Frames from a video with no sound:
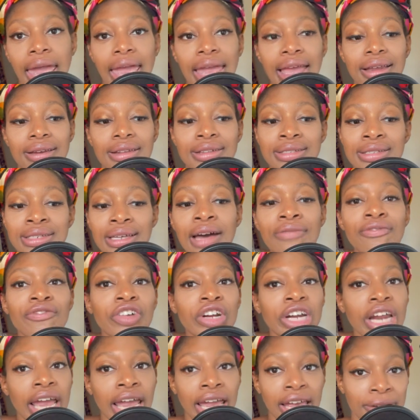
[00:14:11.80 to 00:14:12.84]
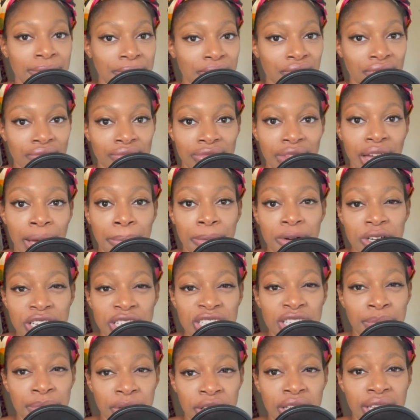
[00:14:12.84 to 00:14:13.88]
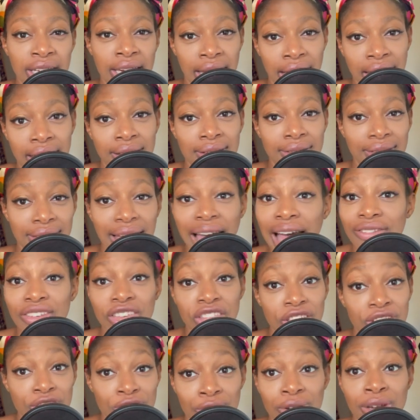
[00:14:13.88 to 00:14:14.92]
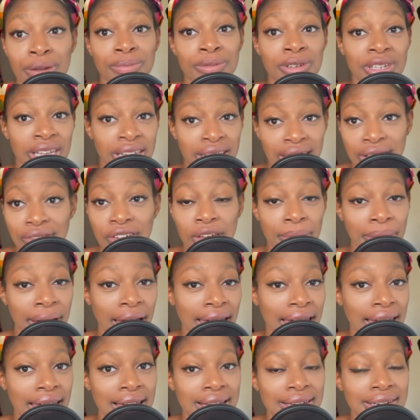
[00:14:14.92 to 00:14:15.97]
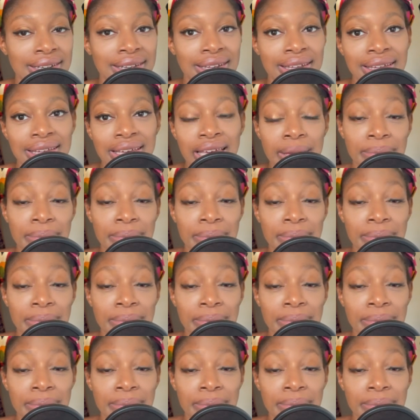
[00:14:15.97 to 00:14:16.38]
And it's comforting, that predictability, having the script and living by it.